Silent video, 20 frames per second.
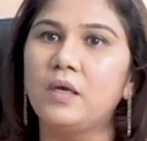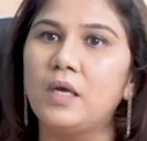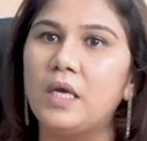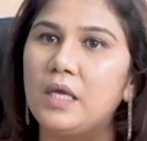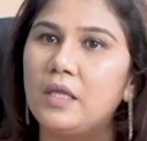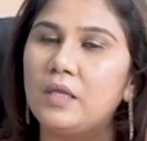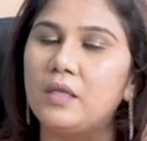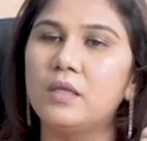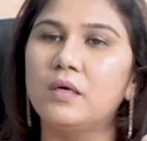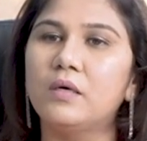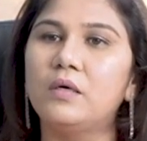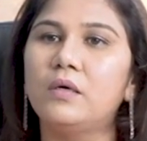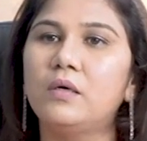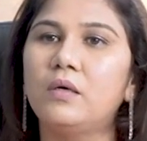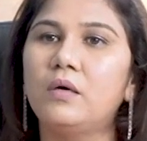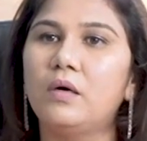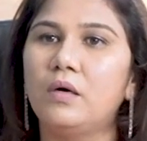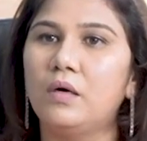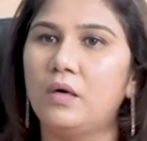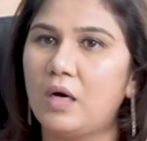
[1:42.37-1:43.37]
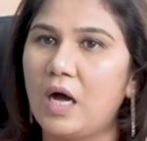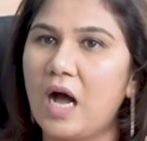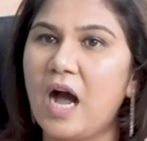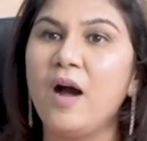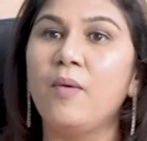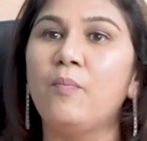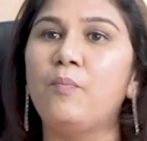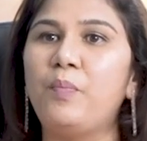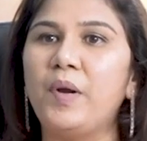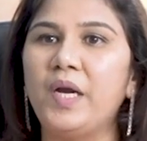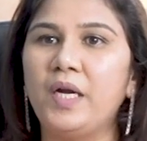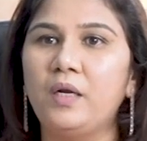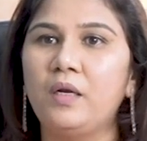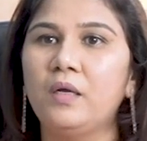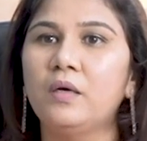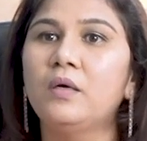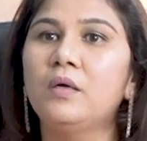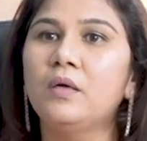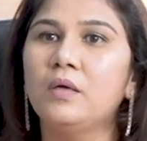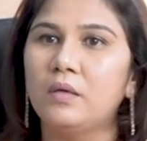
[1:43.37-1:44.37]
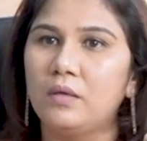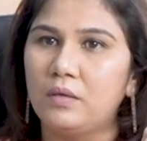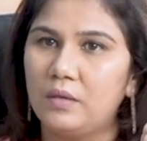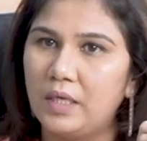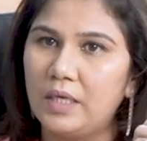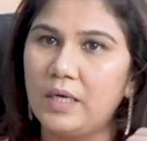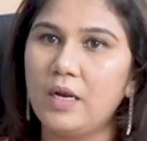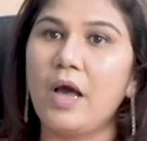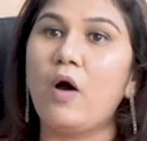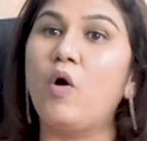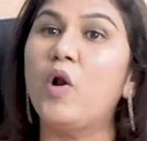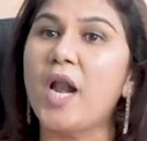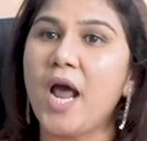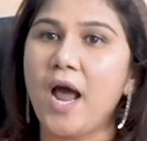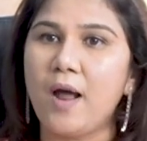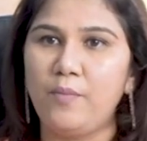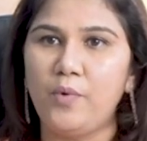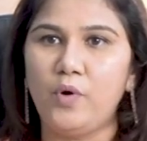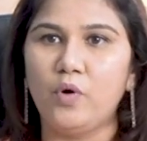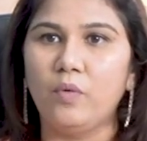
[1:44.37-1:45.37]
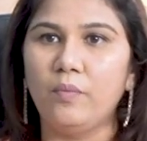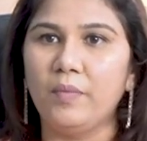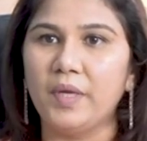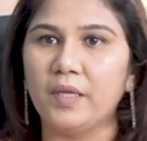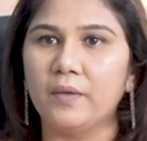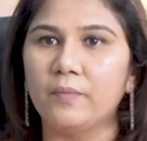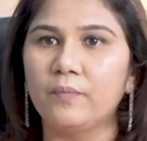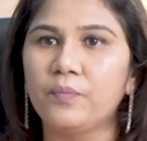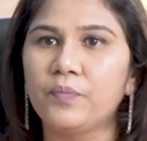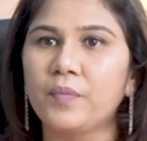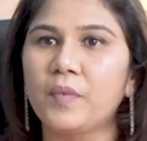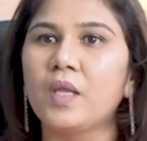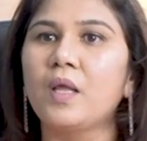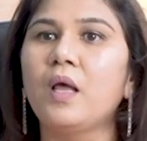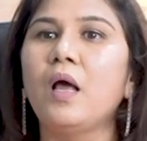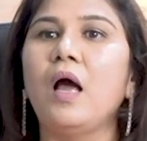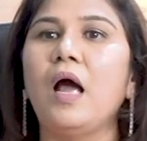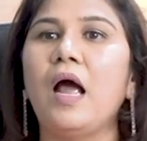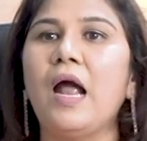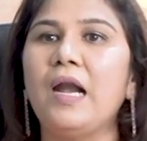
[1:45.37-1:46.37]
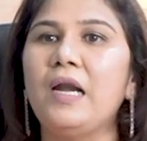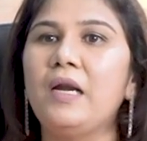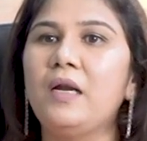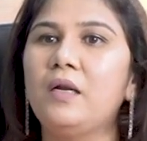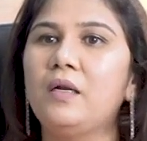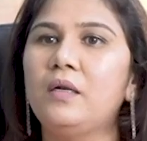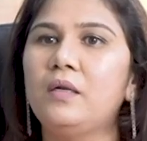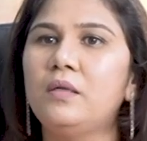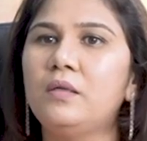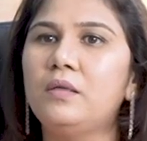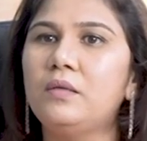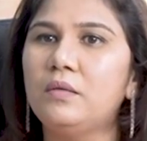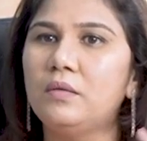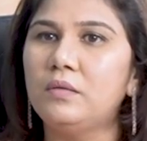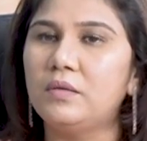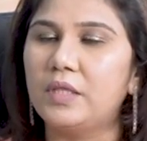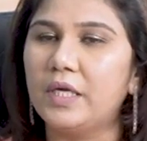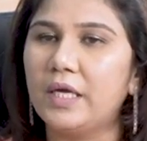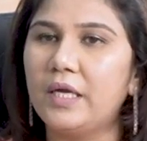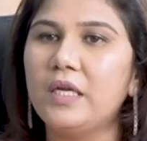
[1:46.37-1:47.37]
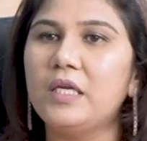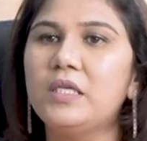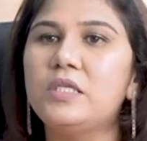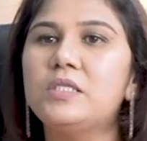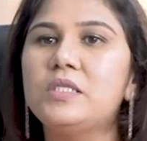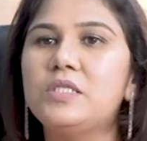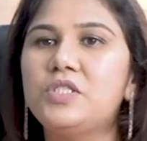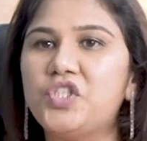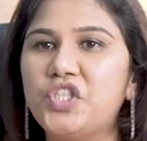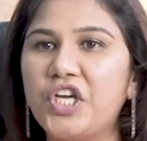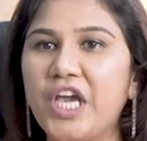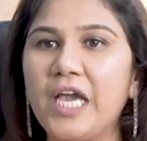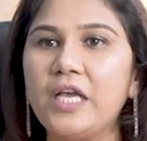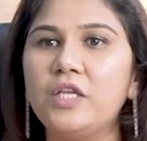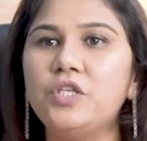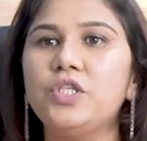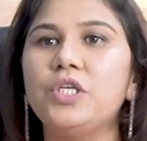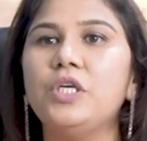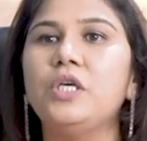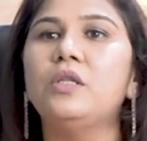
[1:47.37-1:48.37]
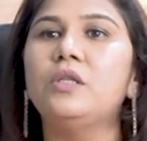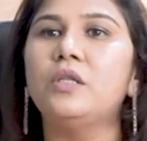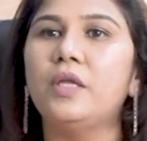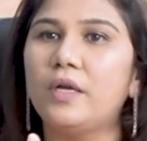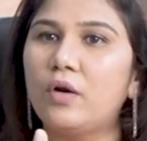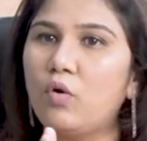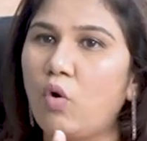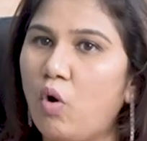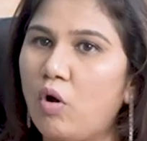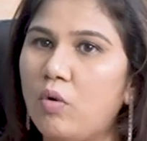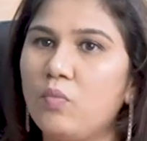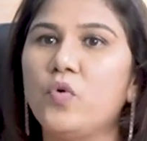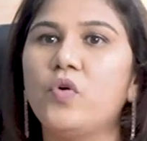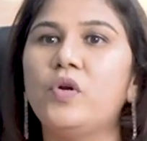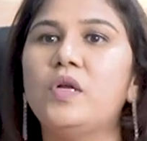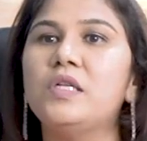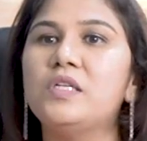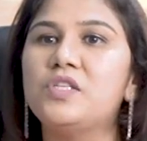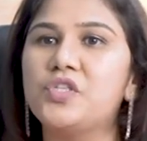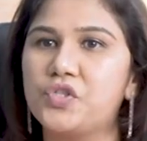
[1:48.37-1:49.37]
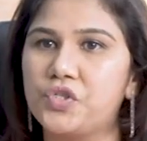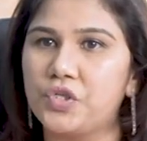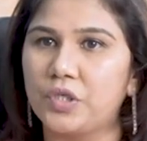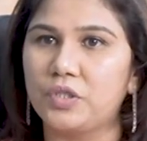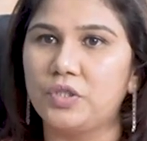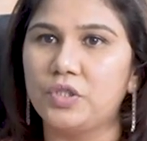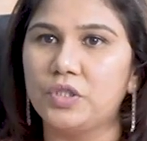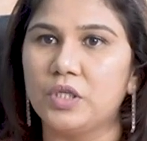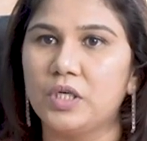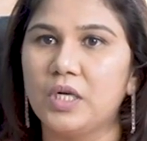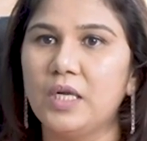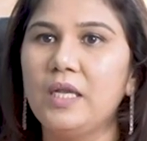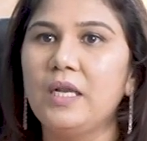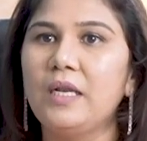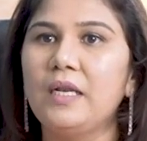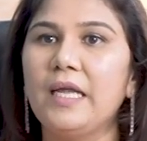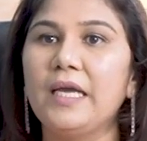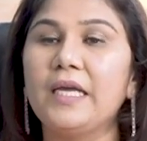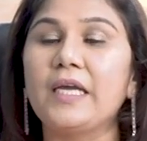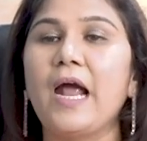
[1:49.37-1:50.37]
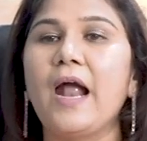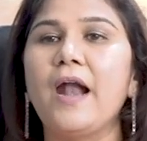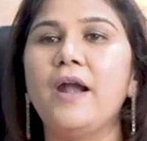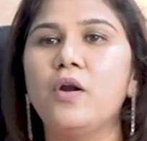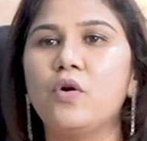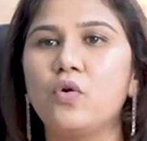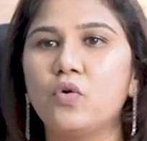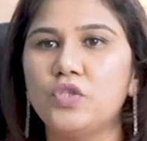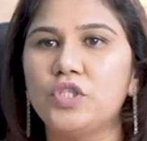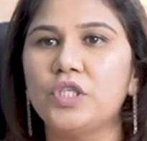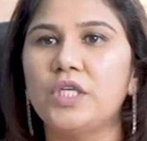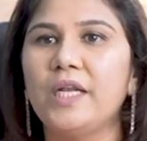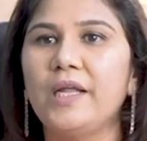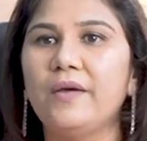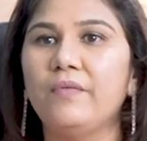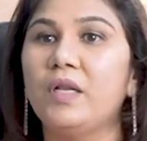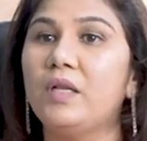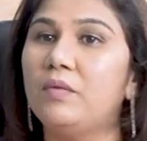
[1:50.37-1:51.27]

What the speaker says: in the armpit, then on abdomen, and there is change in their hormonal structure, like androgen level,